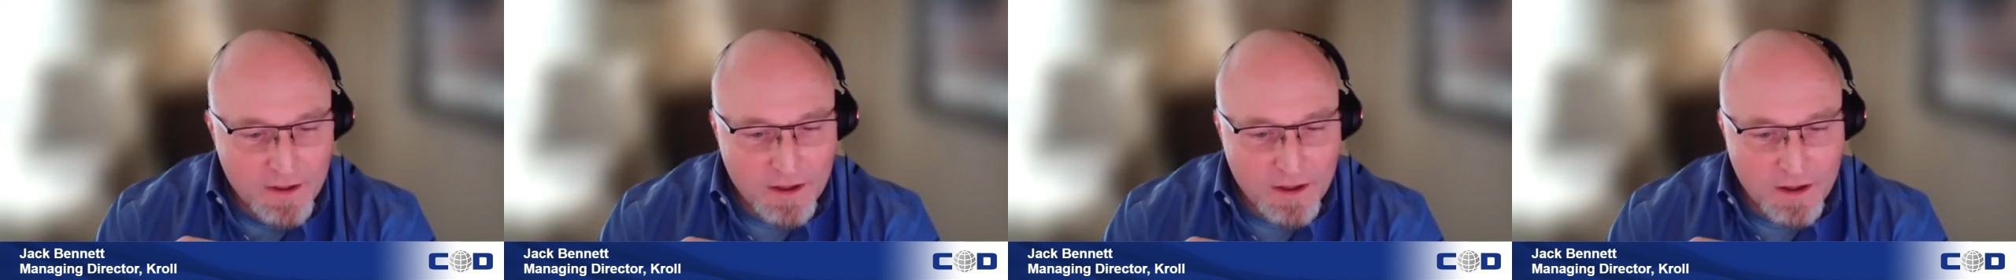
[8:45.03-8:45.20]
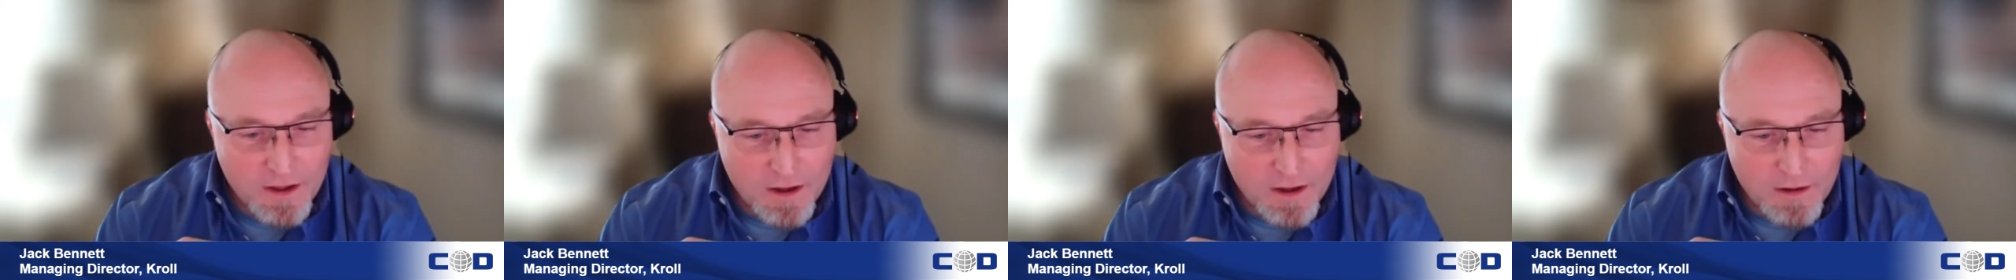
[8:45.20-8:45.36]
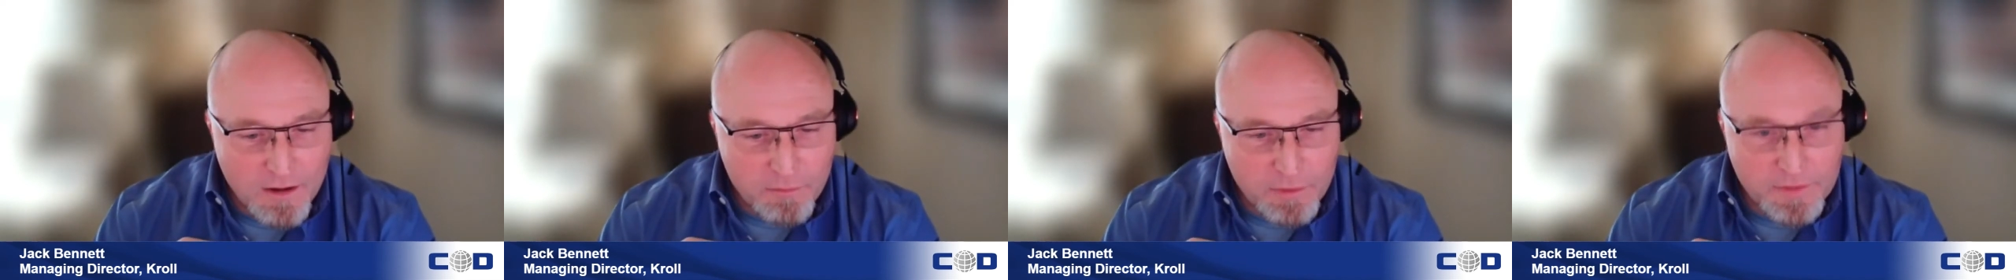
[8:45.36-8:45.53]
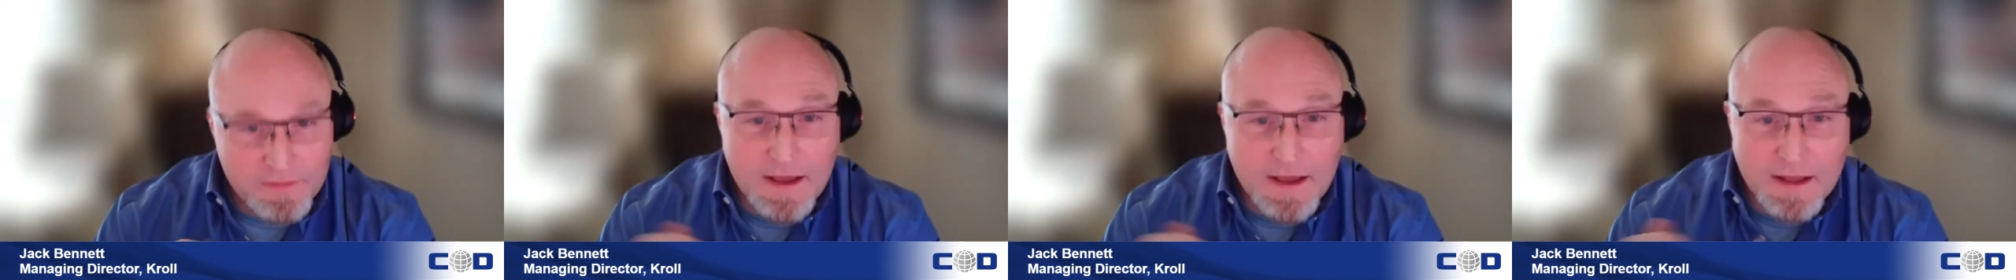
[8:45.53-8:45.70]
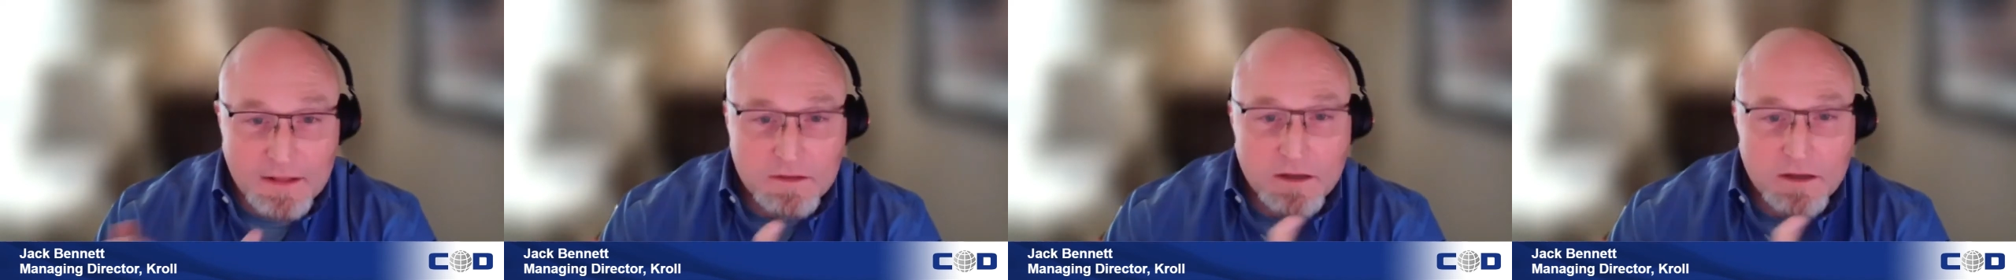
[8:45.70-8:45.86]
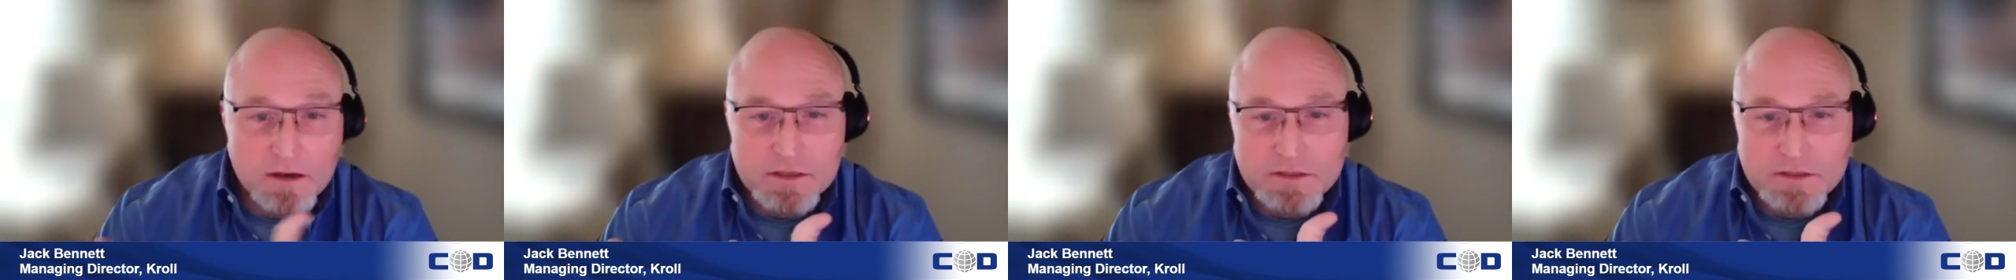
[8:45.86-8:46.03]
but
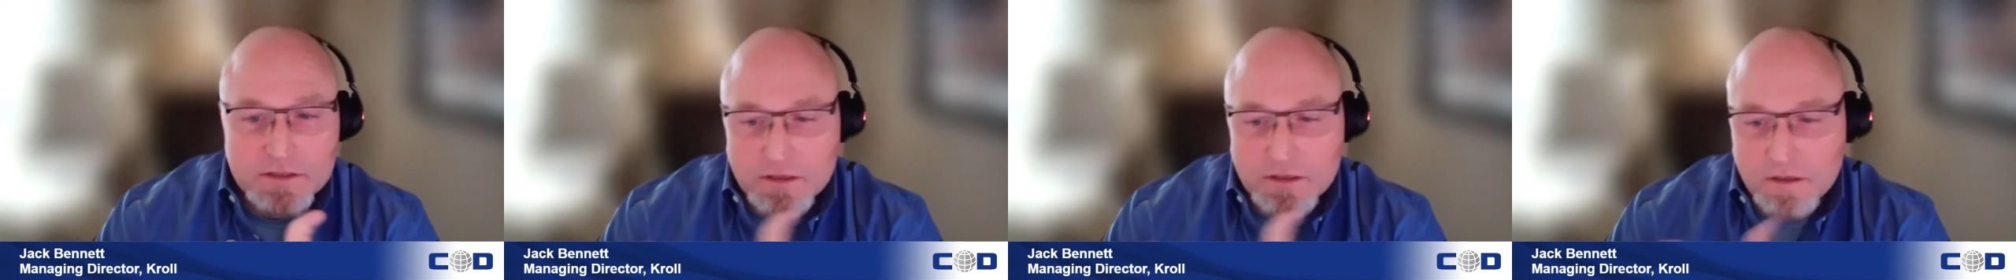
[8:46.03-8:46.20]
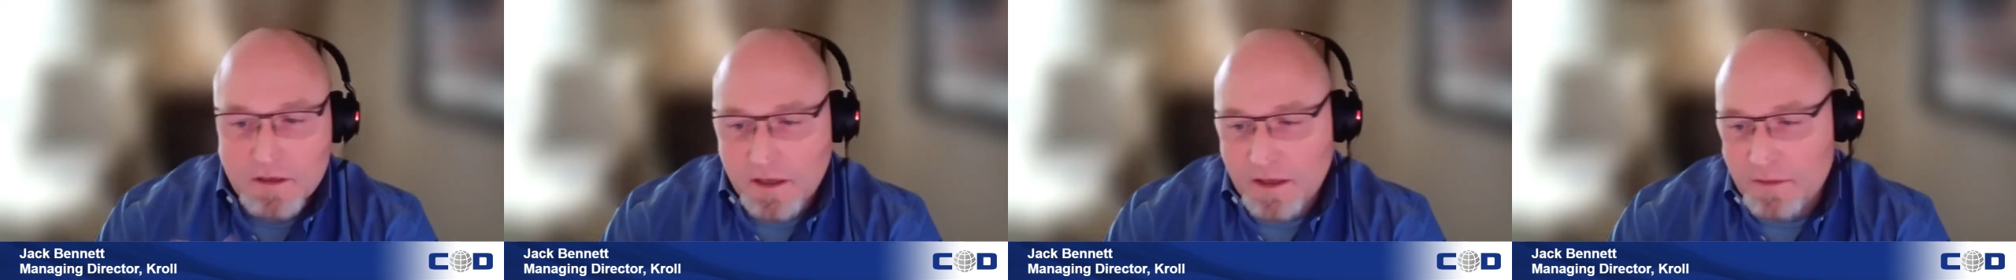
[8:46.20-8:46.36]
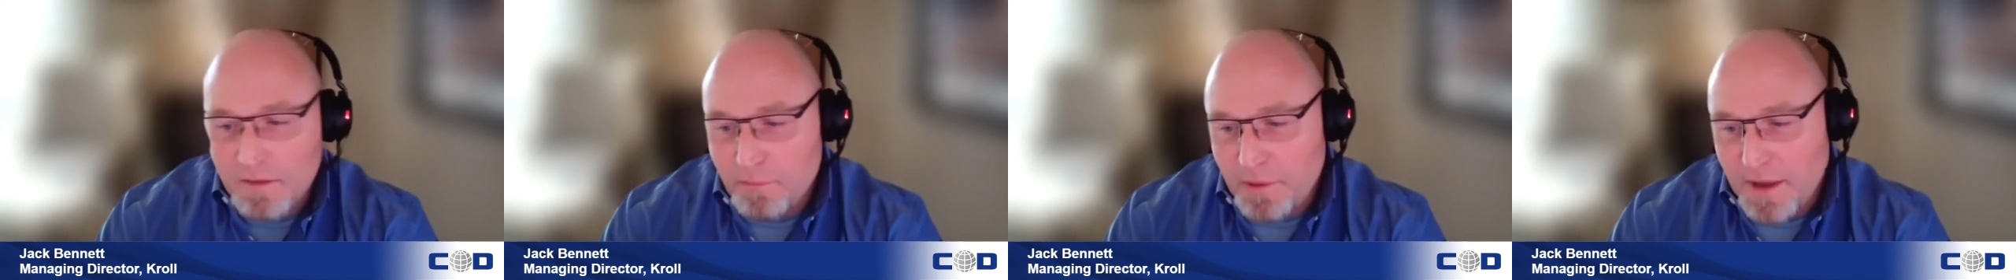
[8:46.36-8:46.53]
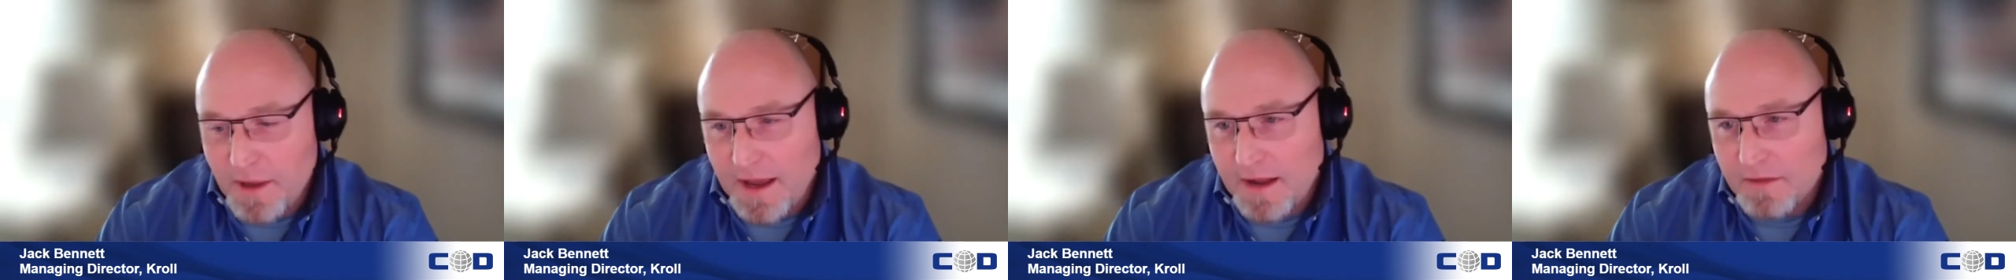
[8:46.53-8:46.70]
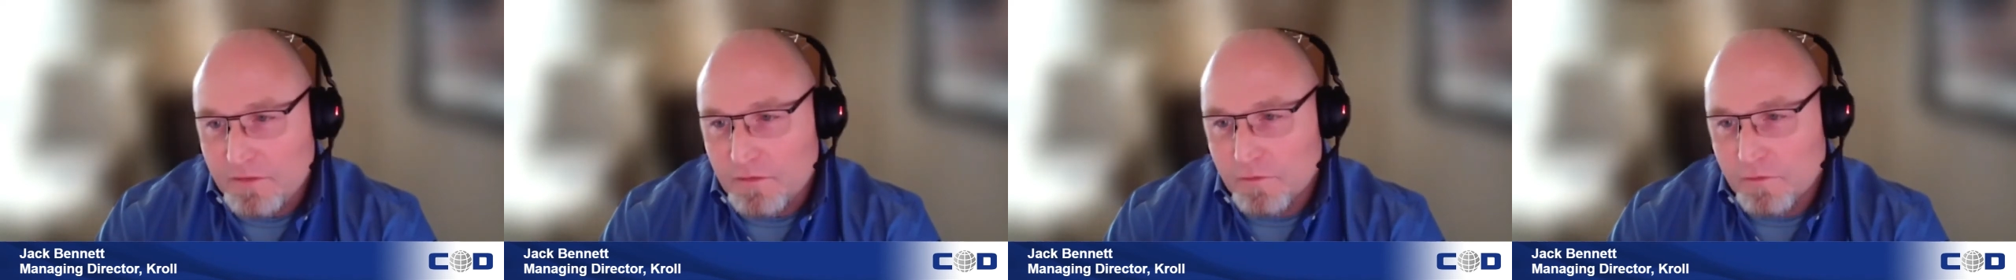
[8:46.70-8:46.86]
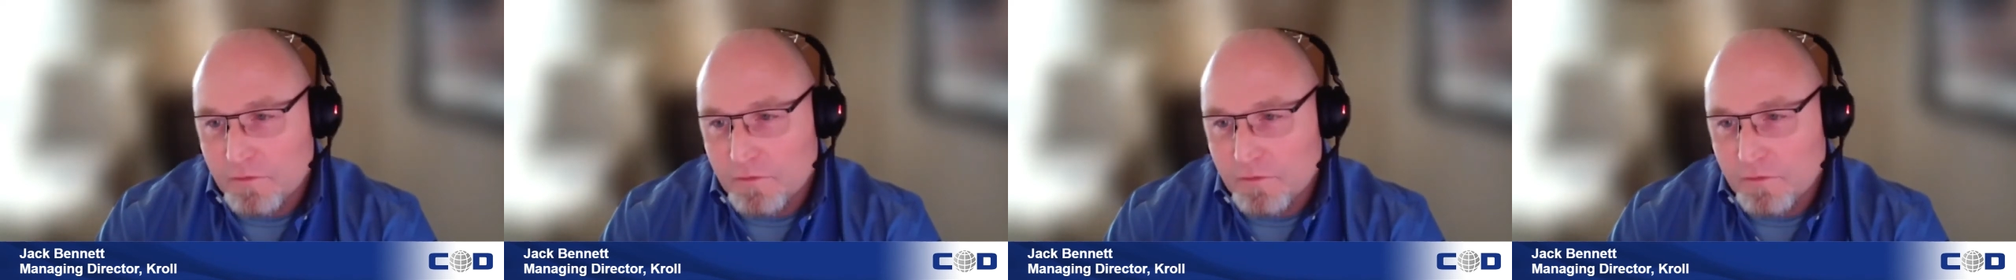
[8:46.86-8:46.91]
that does impact